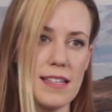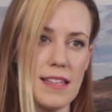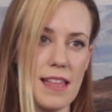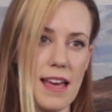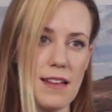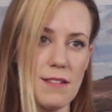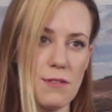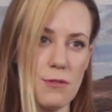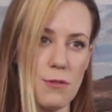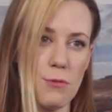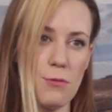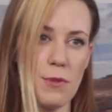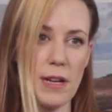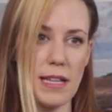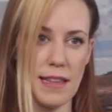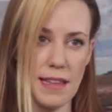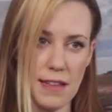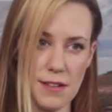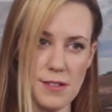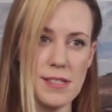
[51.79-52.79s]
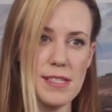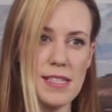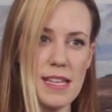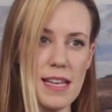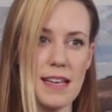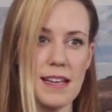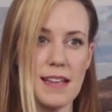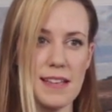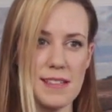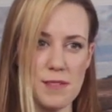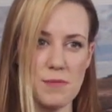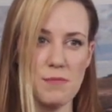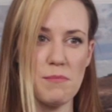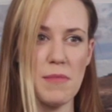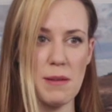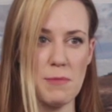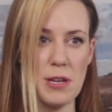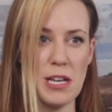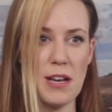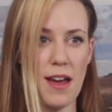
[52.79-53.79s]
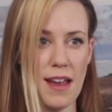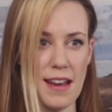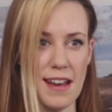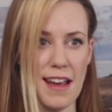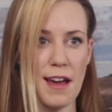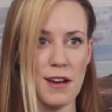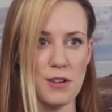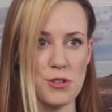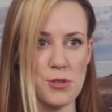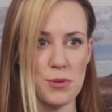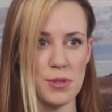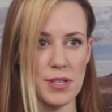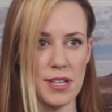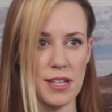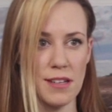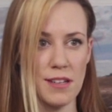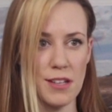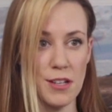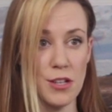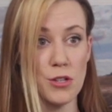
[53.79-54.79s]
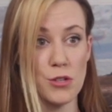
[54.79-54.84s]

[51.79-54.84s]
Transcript: that what they're seeing is maybe not actually